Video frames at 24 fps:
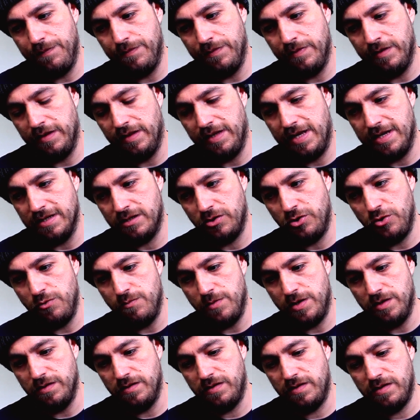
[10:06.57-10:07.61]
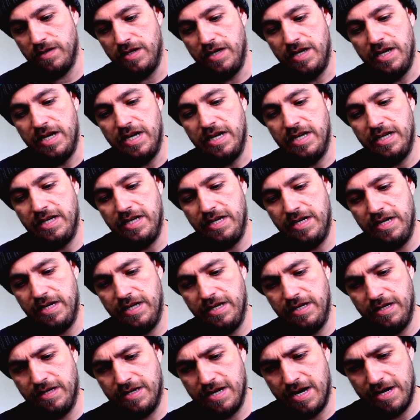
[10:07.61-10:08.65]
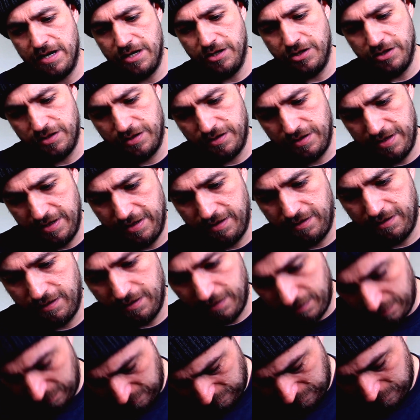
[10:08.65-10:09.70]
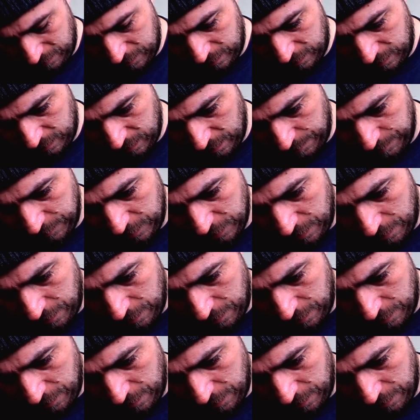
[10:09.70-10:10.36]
in the last 2 months, he kind of just like slumped